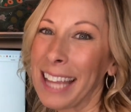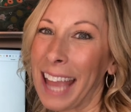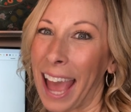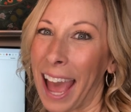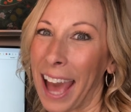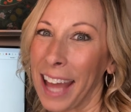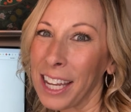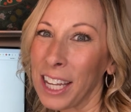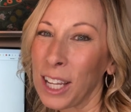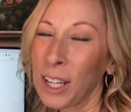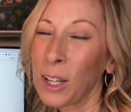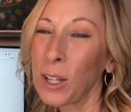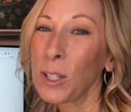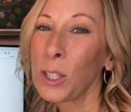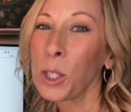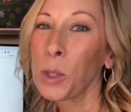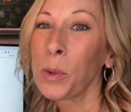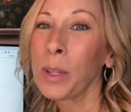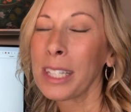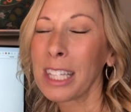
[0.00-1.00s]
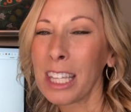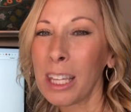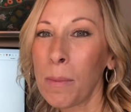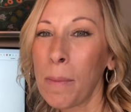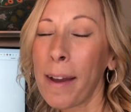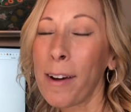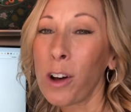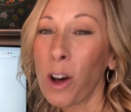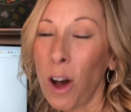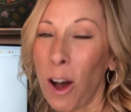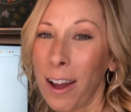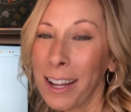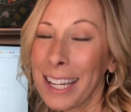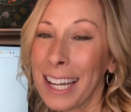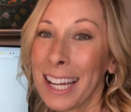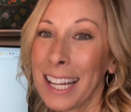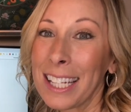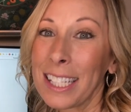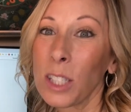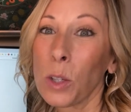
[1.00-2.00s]
added to an email
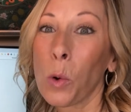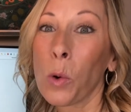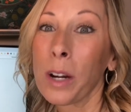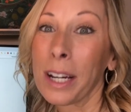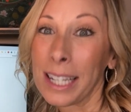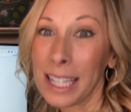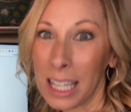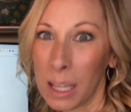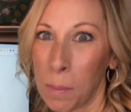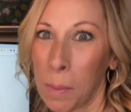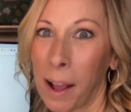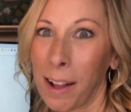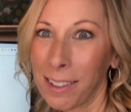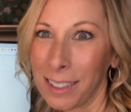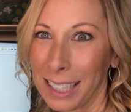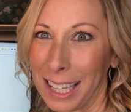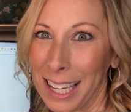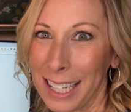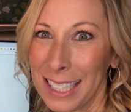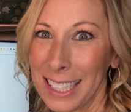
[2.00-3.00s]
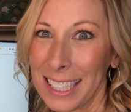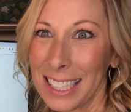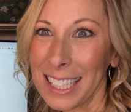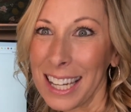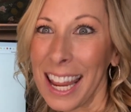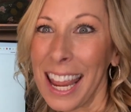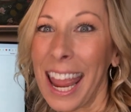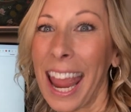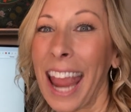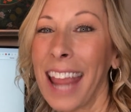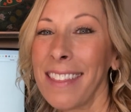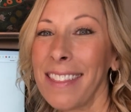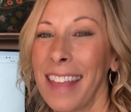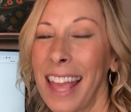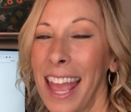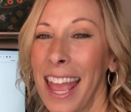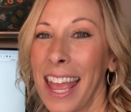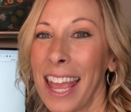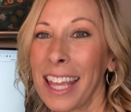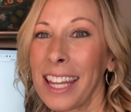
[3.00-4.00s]
audience or an email list. And
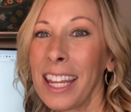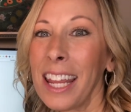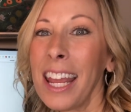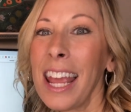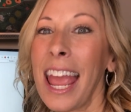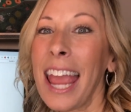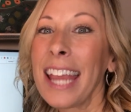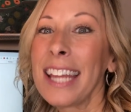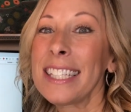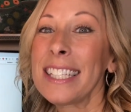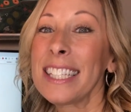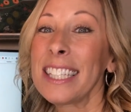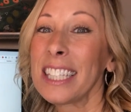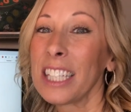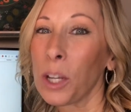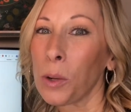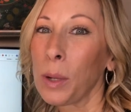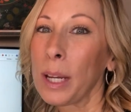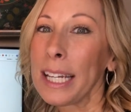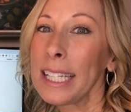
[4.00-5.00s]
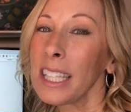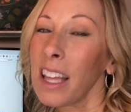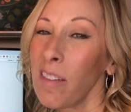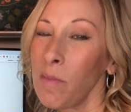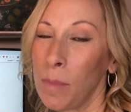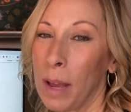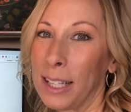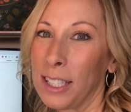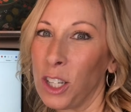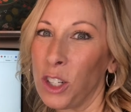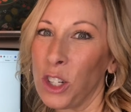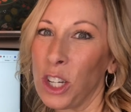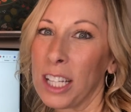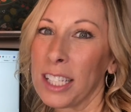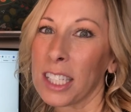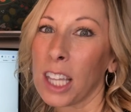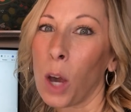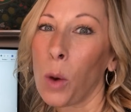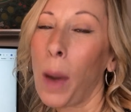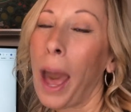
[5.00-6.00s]
then a series of
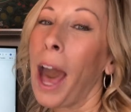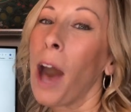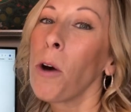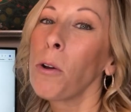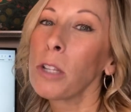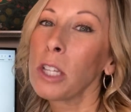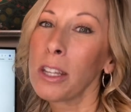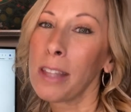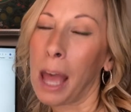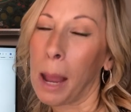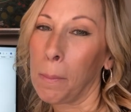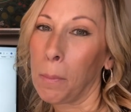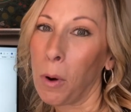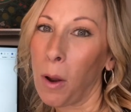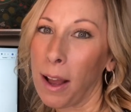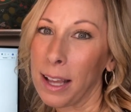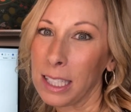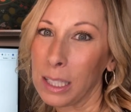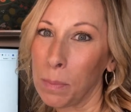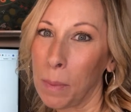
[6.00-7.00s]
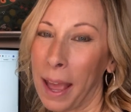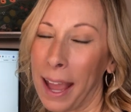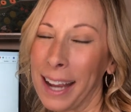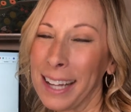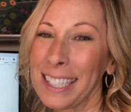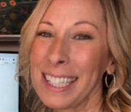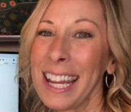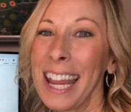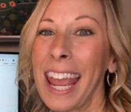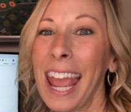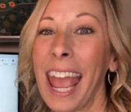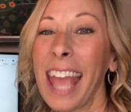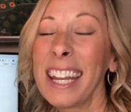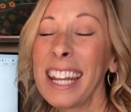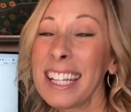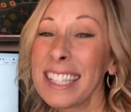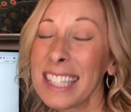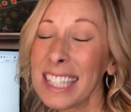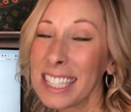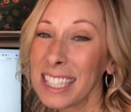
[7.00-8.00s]
messages go out to that prospect, and
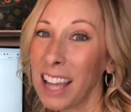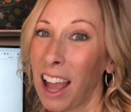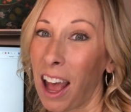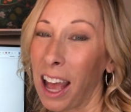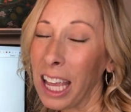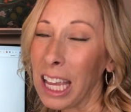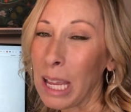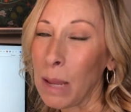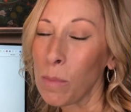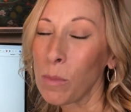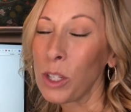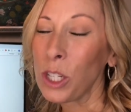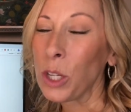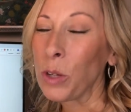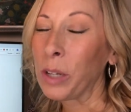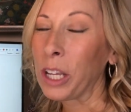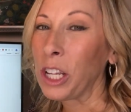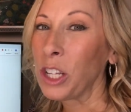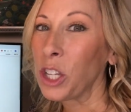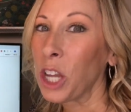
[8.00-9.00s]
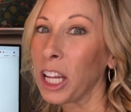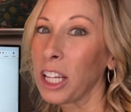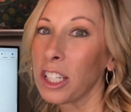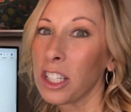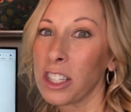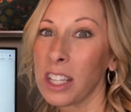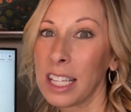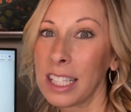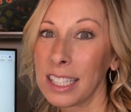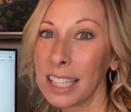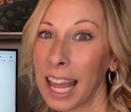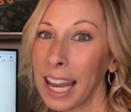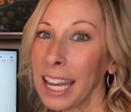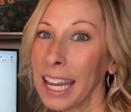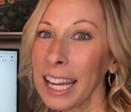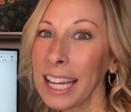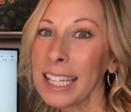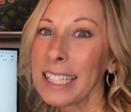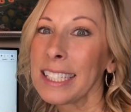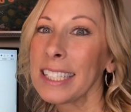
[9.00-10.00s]
it's timed. You can change the
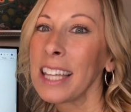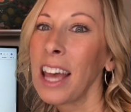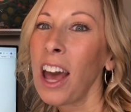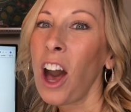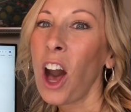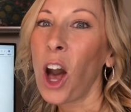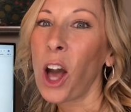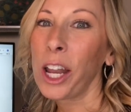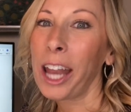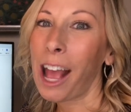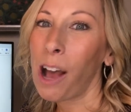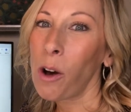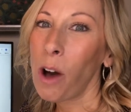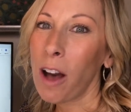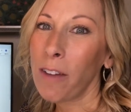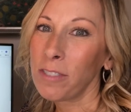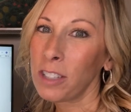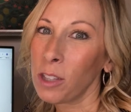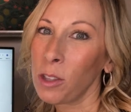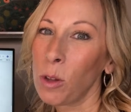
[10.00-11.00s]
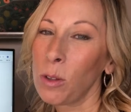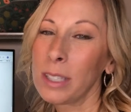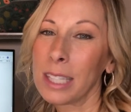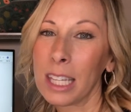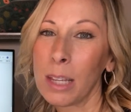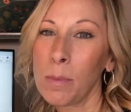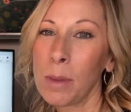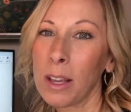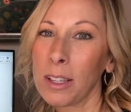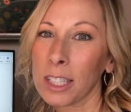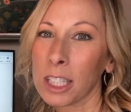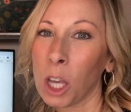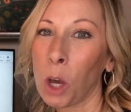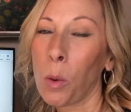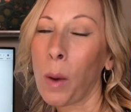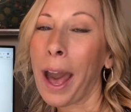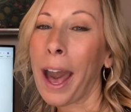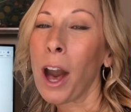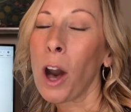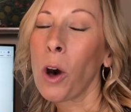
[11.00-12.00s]
settings on how often those emails
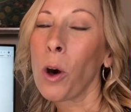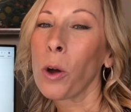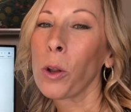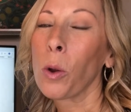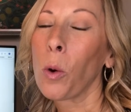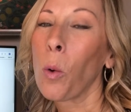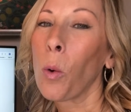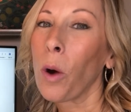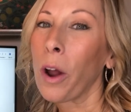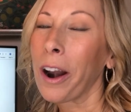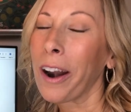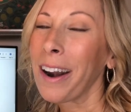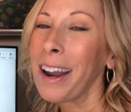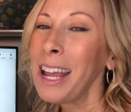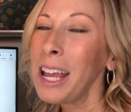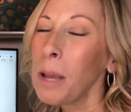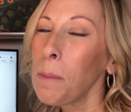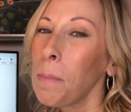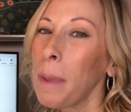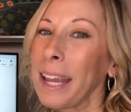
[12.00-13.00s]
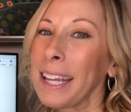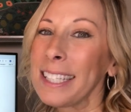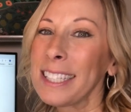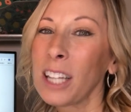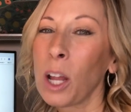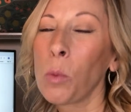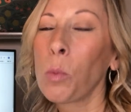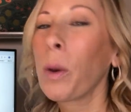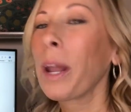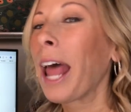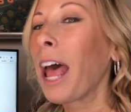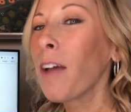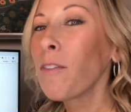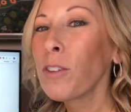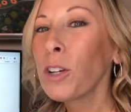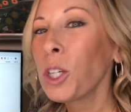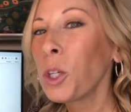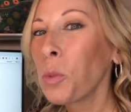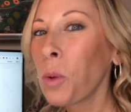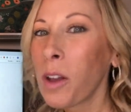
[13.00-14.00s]
go out, or based on
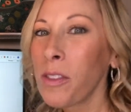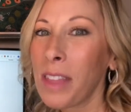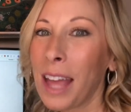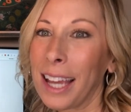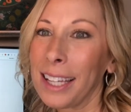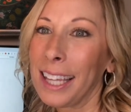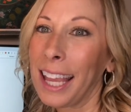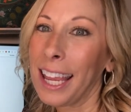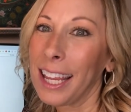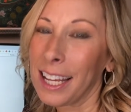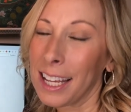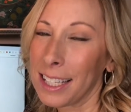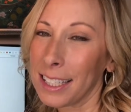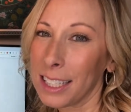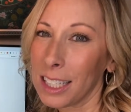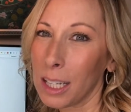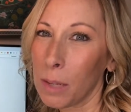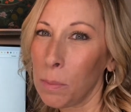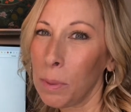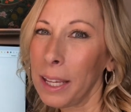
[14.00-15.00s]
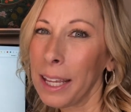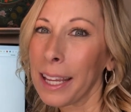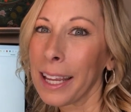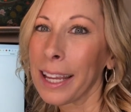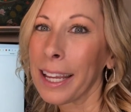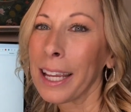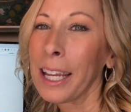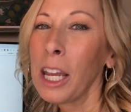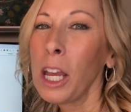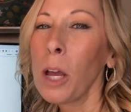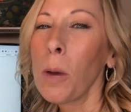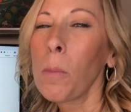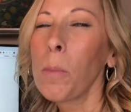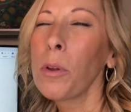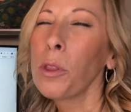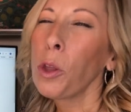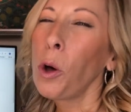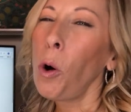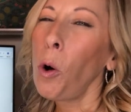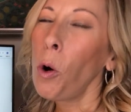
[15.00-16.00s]
whatever you want that cadence to be.
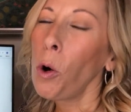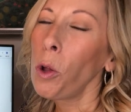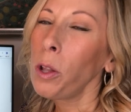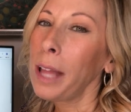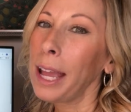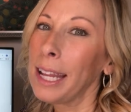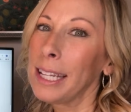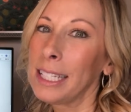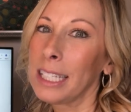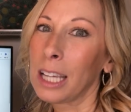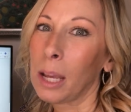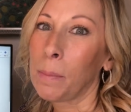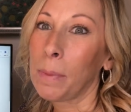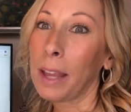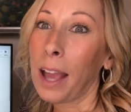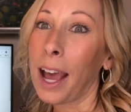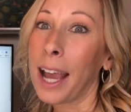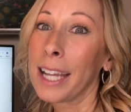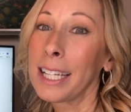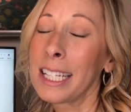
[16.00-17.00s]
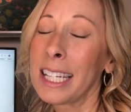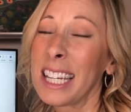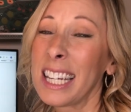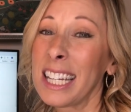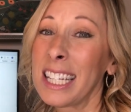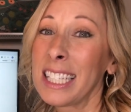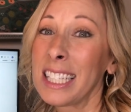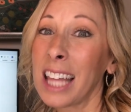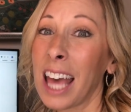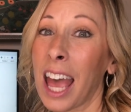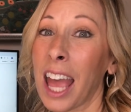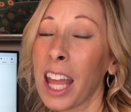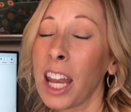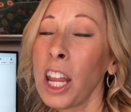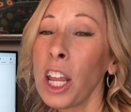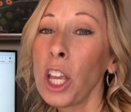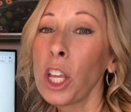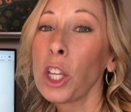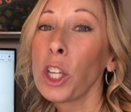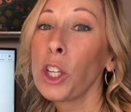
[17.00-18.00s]
But the whole idea behind it is that
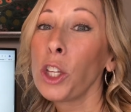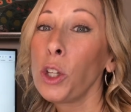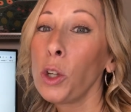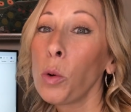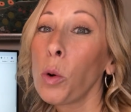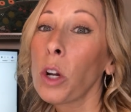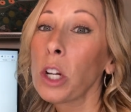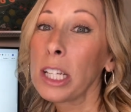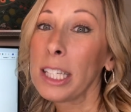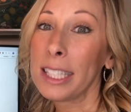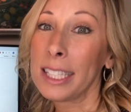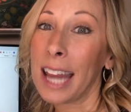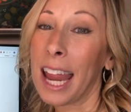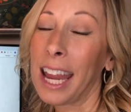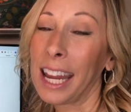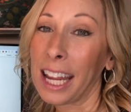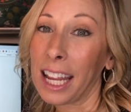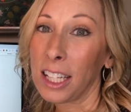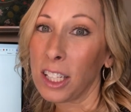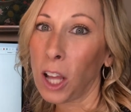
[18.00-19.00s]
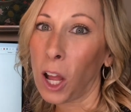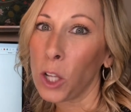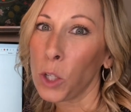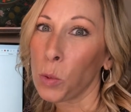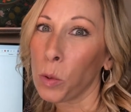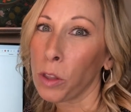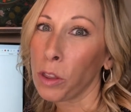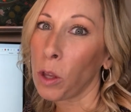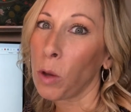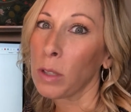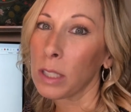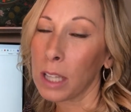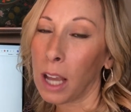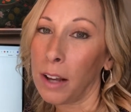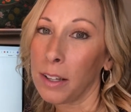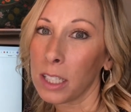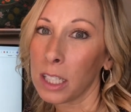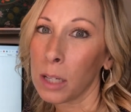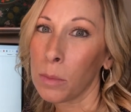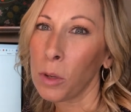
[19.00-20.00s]
you are staying in touch with those
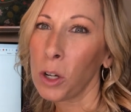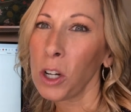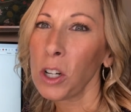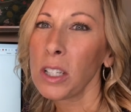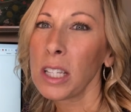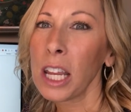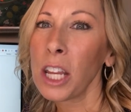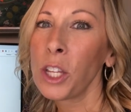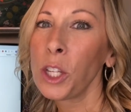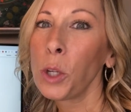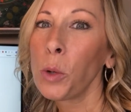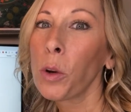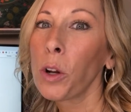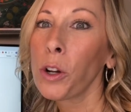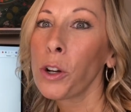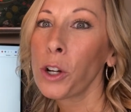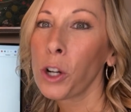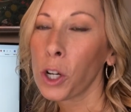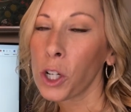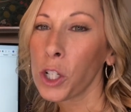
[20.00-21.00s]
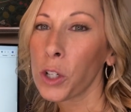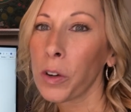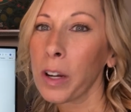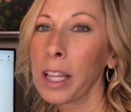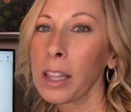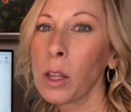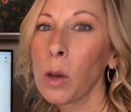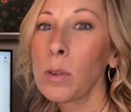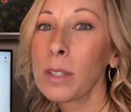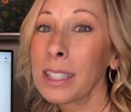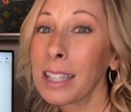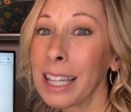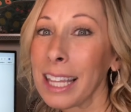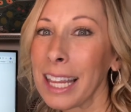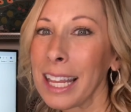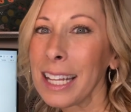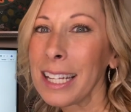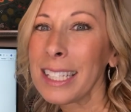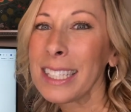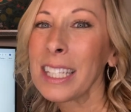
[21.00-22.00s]
customers and you are nurturing those
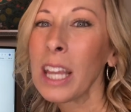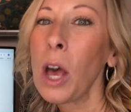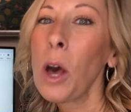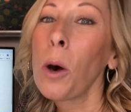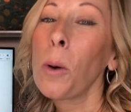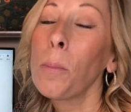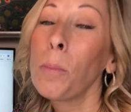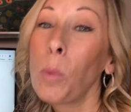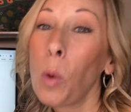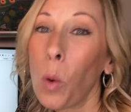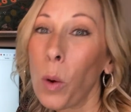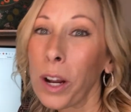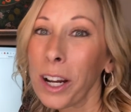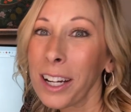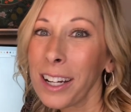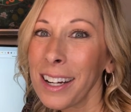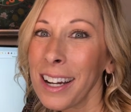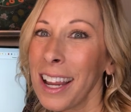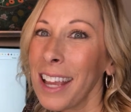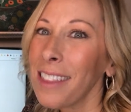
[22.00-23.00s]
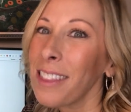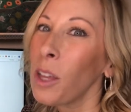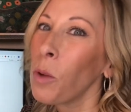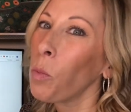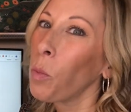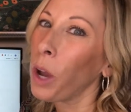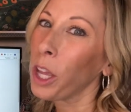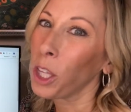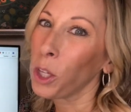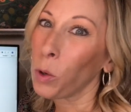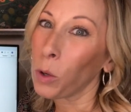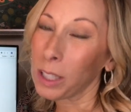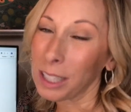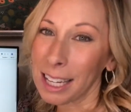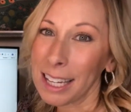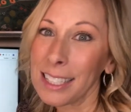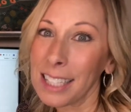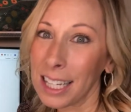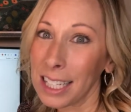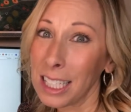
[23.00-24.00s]
leads more than what your
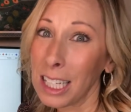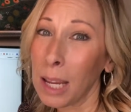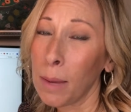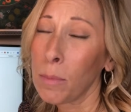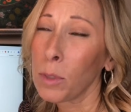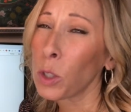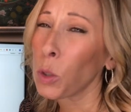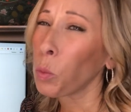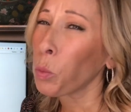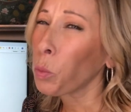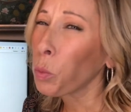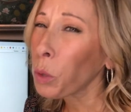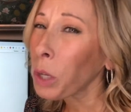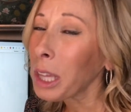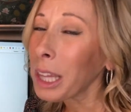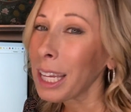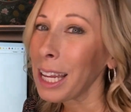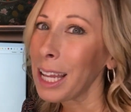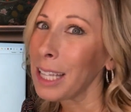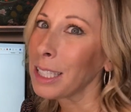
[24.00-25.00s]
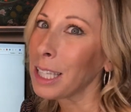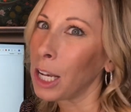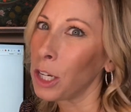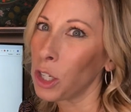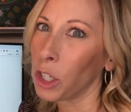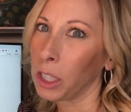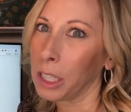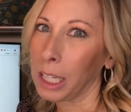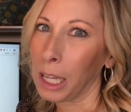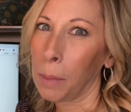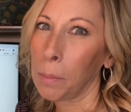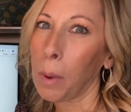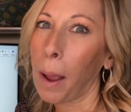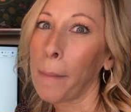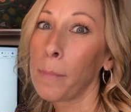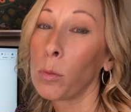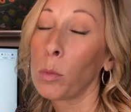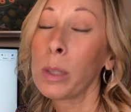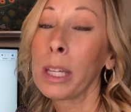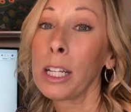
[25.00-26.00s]
leasing teams really essentially can
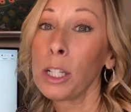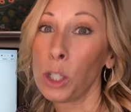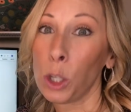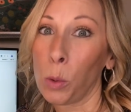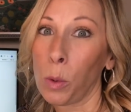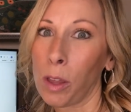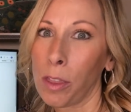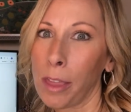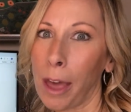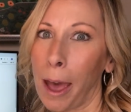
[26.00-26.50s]
probably do with